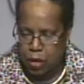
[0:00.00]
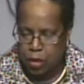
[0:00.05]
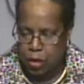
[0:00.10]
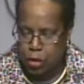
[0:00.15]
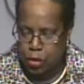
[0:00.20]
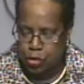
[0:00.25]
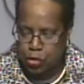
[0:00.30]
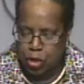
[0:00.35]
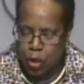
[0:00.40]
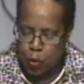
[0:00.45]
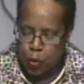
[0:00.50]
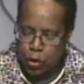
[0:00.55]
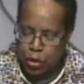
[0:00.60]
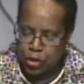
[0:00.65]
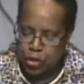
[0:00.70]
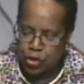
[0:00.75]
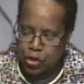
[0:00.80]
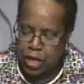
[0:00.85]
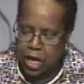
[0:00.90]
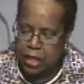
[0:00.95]
Someone
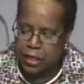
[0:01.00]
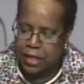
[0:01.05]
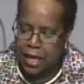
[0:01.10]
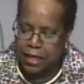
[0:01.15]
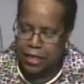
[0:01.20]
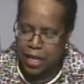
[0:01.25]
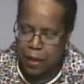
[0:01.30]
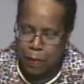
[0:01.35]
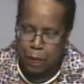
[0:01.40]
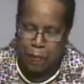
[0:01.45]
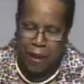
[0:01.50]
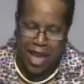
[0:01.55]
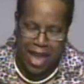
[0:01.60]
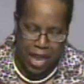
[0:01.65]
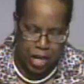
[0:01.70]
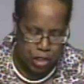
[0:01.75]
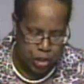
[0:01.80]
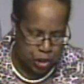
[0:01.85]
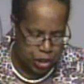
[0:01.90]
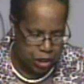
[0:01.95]
said that
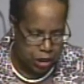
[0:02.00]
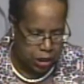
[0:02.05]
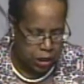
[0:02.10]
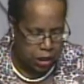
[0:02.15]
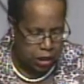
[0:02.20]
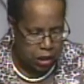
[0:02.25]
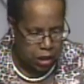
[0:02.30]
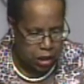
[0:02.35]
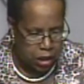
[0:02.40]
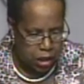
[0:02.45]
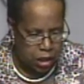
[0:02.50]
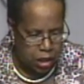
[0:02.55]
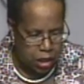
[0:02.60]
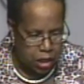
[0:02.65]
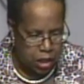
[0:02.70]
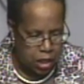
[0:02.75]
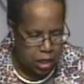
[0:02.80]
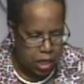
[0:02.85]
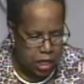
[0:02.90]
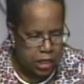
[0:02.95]
compassion
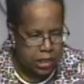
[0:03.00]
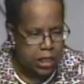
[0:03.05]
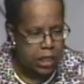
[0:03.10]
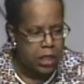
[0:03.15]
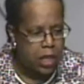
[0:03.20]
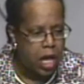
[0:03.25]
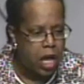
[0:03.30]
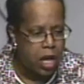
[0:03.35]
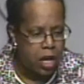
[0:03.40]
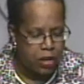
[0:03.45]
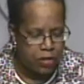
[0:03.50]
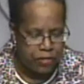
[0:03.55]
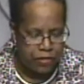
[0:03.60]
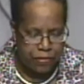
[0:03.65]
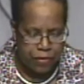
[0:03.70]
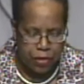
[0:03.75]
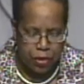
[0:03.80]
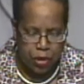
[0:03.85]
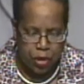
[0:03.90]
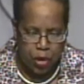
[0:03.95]
is love
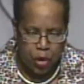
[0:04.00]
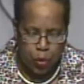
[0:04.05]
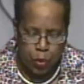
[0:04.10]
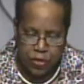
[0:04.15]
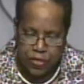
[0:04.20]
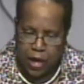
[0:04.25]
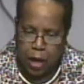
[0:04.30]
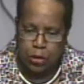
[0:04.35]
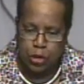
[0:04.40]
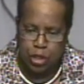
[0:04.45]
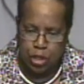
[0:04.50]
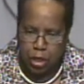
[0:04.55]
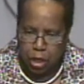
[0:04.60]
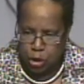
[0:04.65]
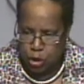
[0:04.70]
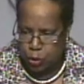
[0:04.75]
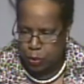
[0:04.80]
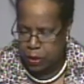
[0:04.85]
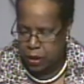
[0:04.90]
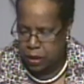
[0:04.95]
without
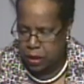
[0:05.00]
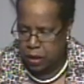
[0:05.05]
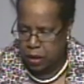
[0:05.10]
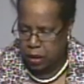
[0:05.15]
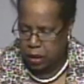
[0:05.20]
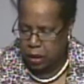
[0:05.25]
judgment.